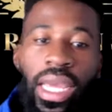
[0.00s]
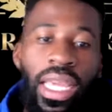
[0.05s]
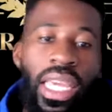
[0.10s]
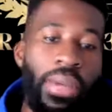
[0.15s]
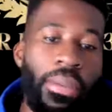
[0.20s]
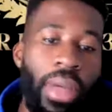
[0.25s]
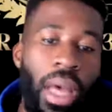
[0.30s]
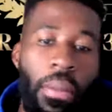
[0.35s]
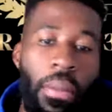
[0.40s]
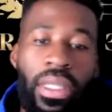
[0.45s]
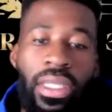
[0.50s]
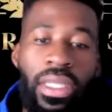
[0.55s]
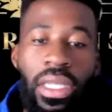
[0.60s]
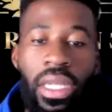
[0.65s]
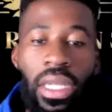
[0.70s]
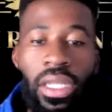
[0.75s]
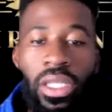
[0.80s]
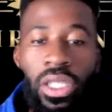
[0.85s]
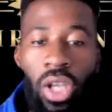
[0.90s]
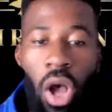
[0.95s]
Keep coming to
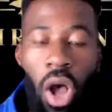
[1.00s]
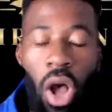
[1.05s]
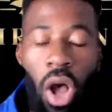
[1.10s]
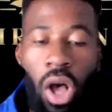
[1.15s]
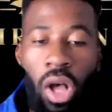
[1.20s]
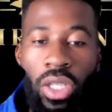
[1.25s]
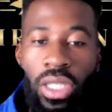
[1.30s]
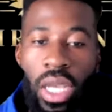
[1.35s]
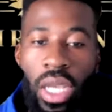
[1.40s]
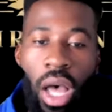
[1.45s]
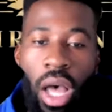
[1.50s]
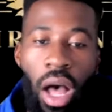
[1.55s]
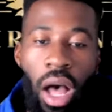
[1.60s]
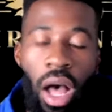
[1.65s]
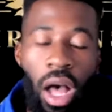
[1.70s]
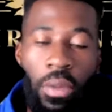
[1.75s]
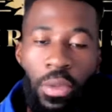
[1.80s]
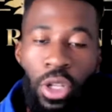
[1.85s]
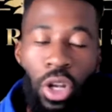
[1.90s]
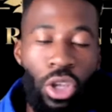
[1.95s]
these calls.
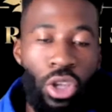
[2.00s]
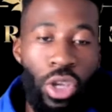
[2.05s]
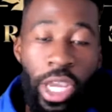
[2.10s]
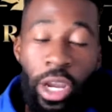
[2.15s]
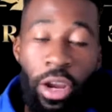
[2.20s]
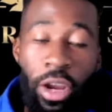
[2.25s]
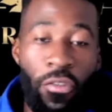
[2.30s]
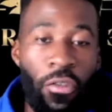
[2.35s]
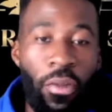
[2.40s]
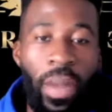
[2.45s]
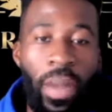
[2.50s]
You know, you hear from